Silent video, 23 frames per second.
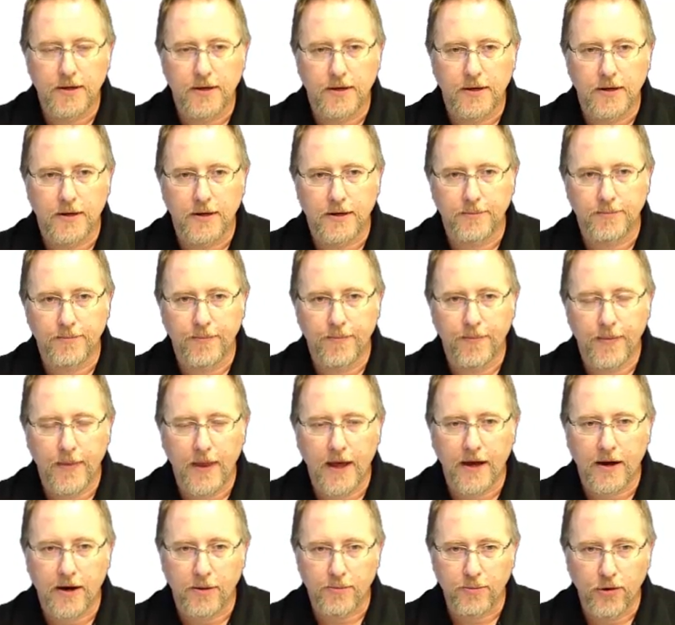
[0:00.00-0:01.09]
um,
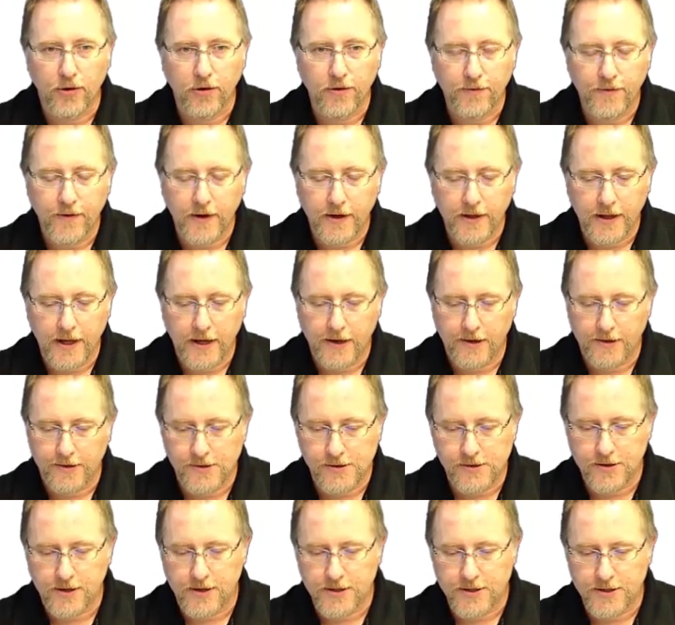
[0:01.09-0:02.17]
add-on profile add-on
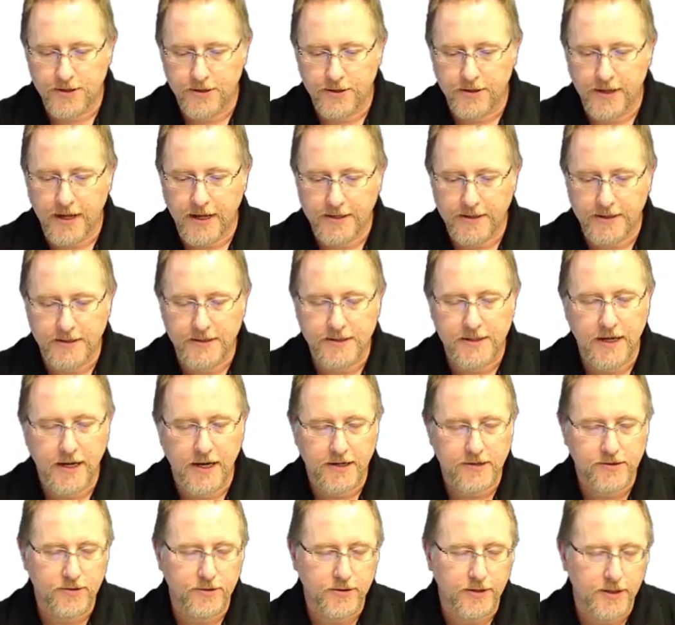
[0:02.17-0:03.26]
instruction that does the
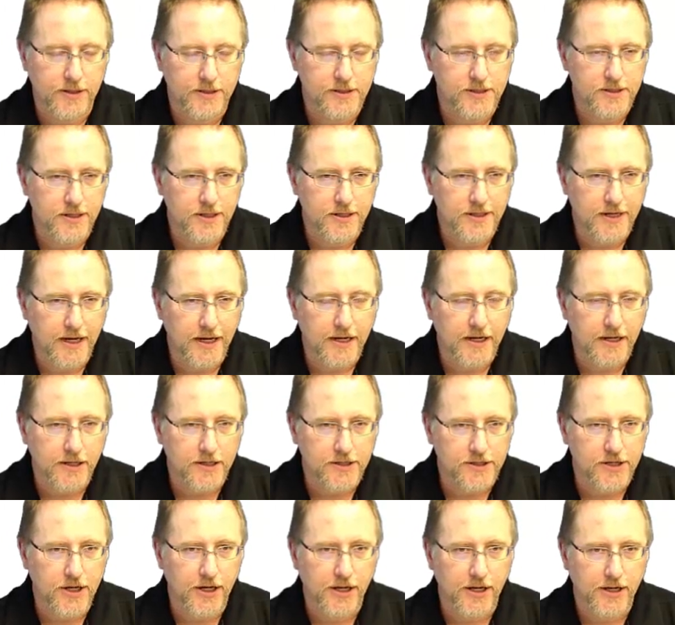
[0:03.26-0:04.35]
actual ex data
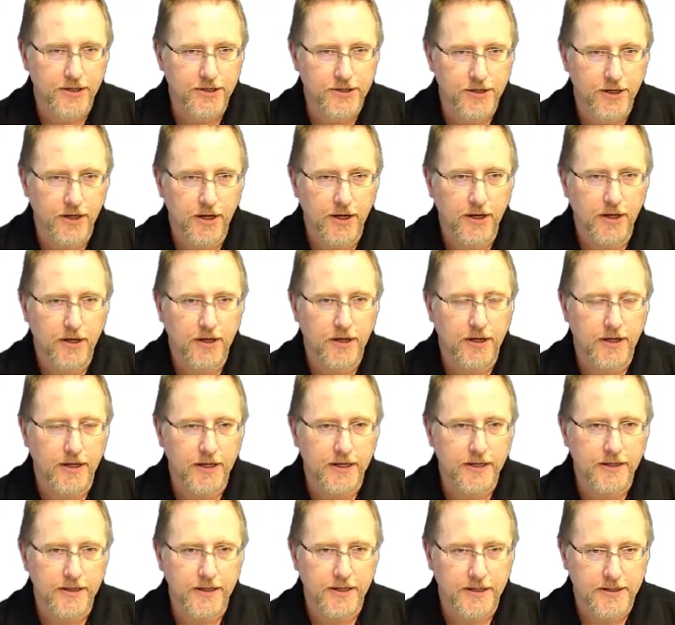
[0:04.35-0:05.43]
exchange uh,
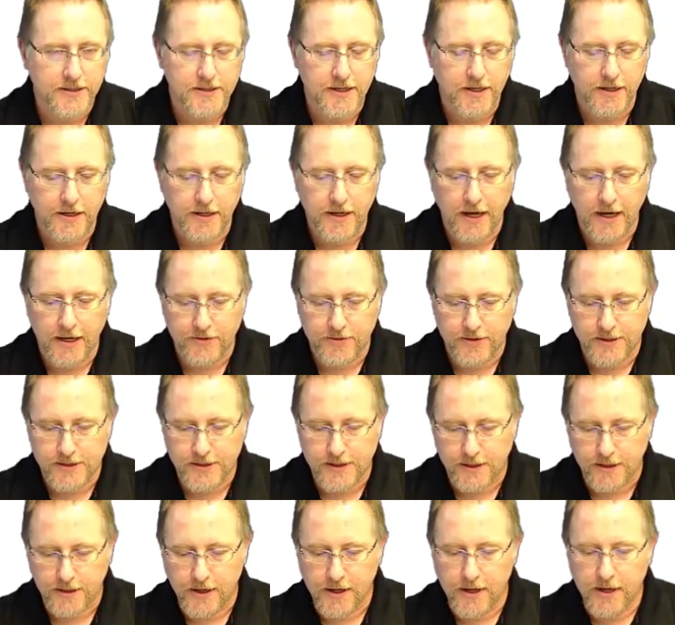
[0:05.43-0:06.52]
in the extended
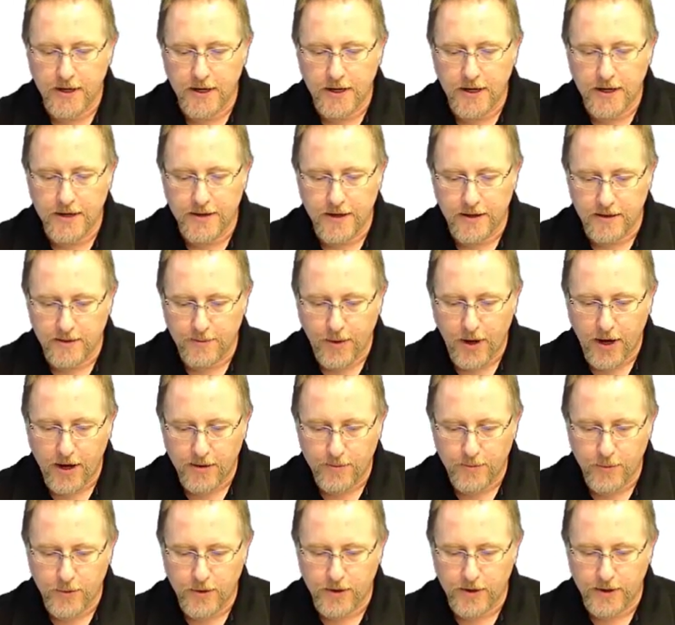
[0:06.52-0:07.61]
addressing. And then the
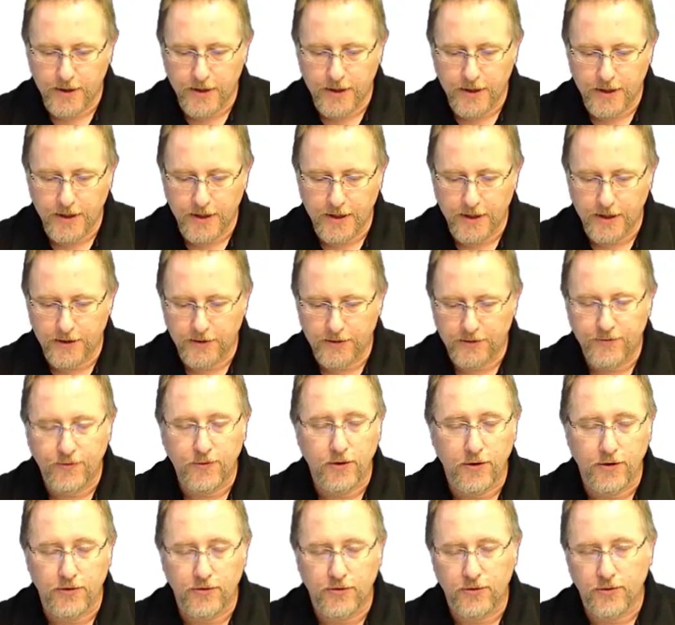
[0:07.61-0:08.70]
bottom one is
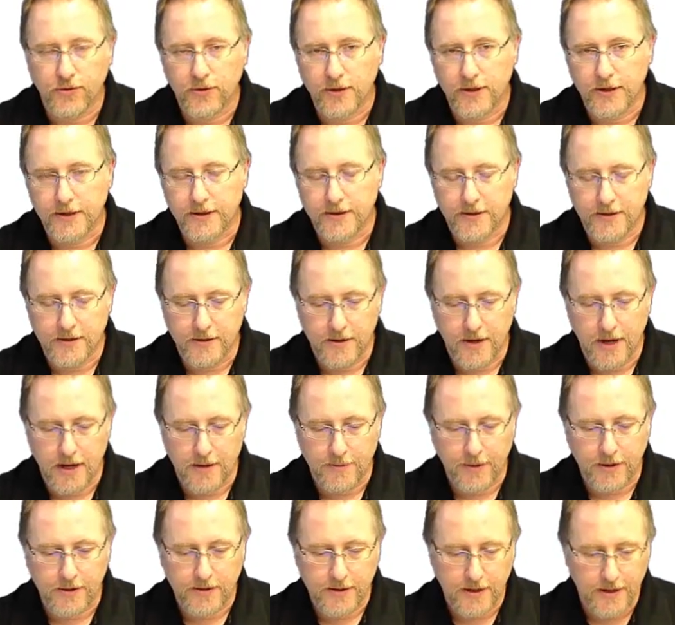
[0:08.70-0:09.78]
for controlling the
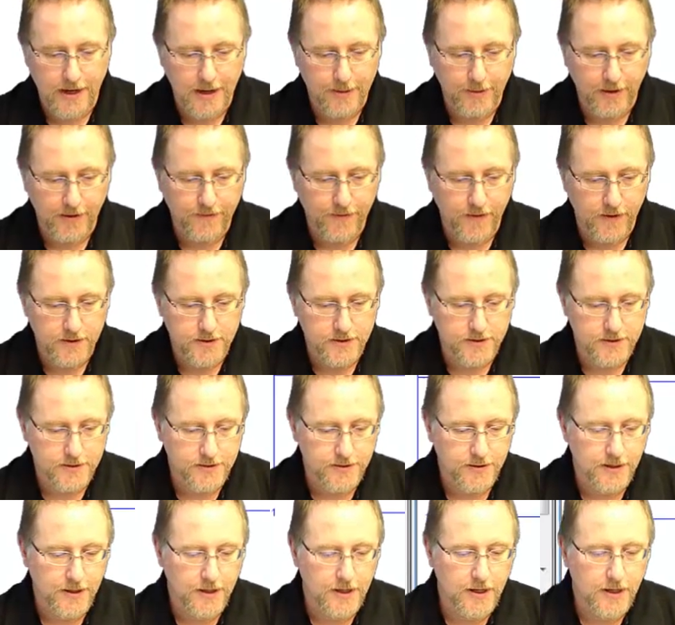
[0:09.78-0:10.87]
dynamic, dynamic
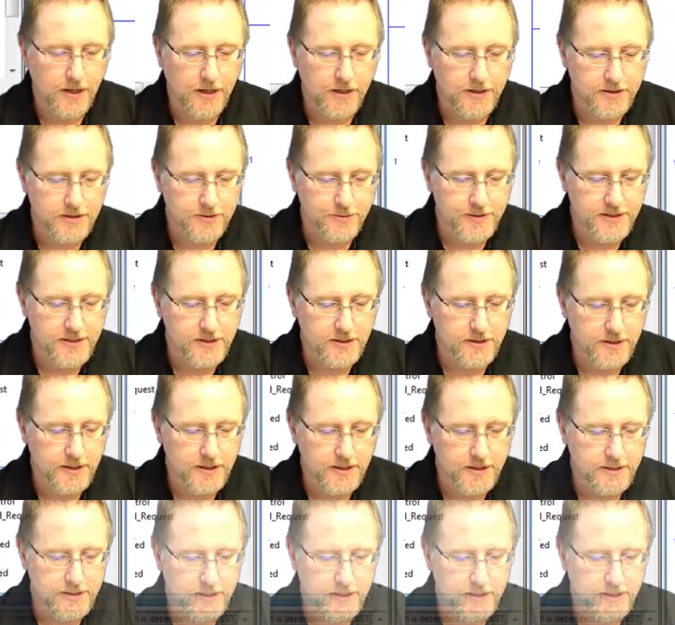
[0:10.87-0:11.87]
functions. Uh, so we still need